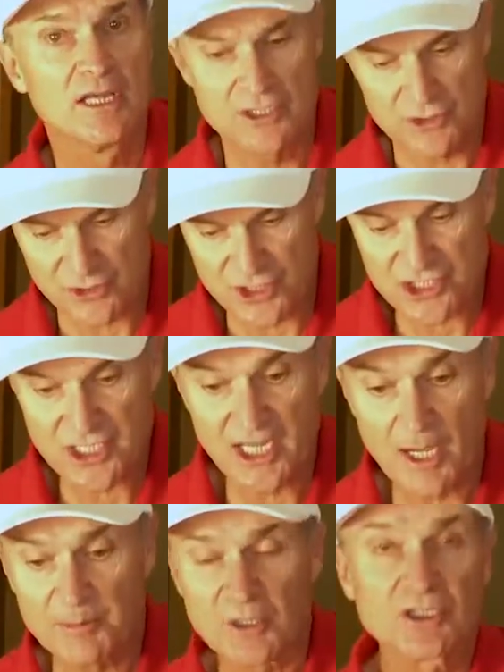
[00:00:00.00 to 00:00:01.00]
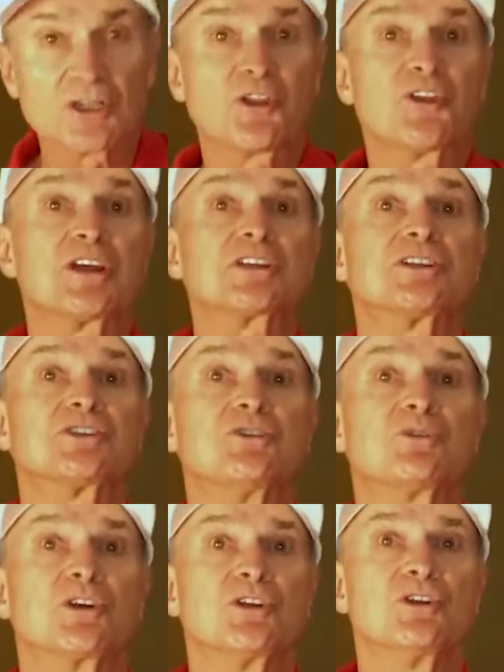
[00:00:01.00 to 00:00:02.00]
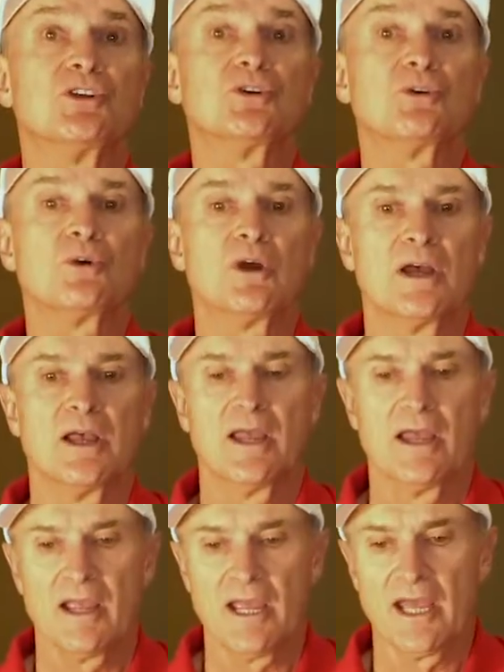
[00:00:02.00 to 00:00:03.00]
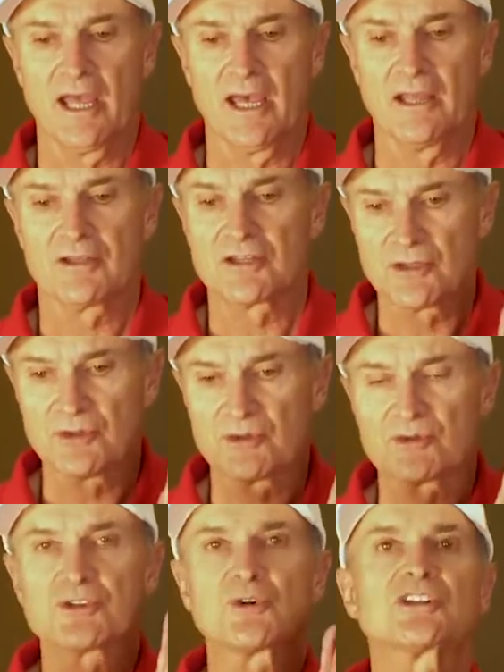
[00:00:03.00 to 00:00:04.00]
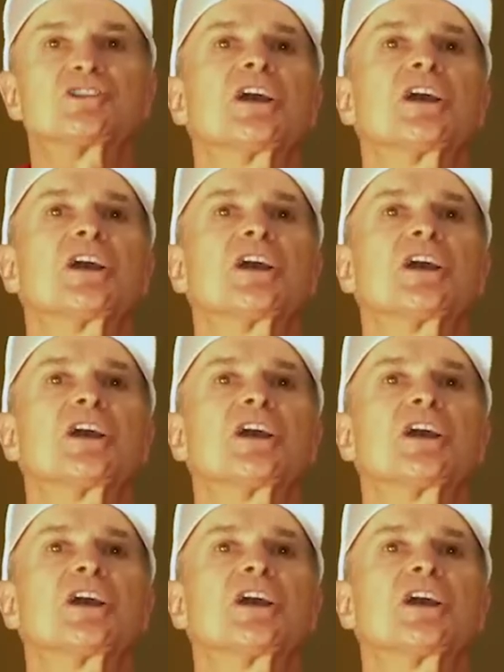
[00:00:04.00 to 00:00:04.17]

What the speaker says: So just a couple of little things that you can do to sort of